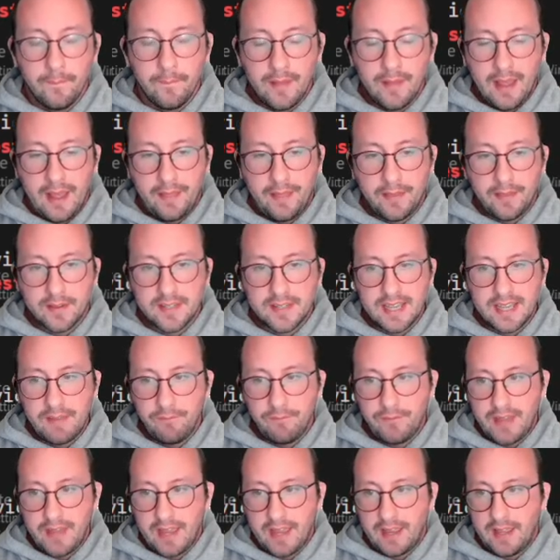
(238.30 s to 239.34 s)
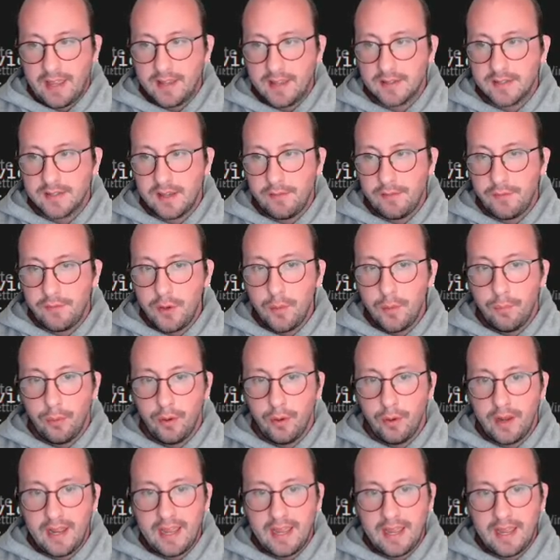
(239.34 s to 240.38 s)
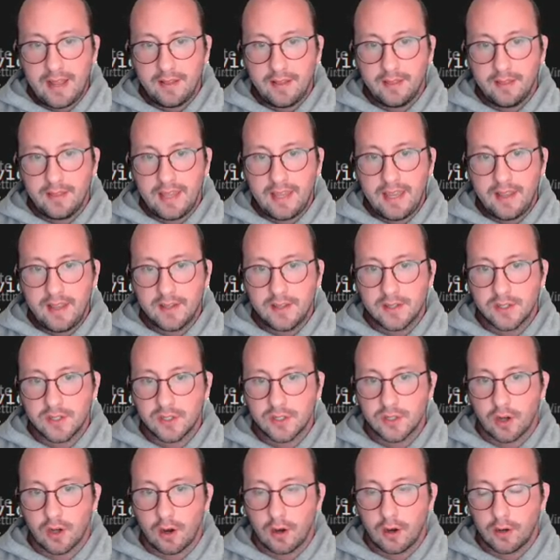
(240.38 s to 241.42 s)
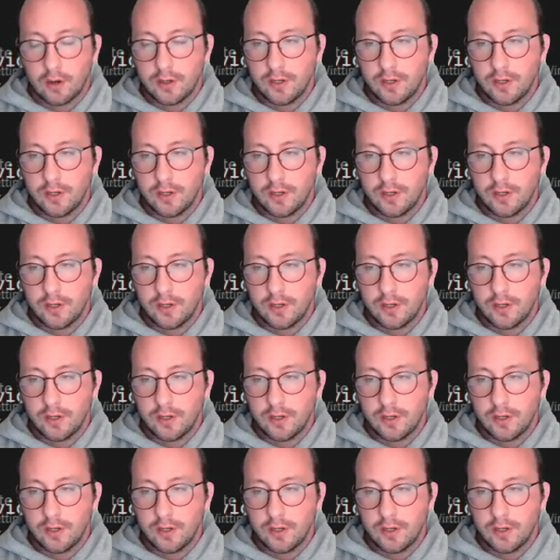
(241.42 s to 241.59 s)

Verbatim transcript: And the same thing is if you put in the start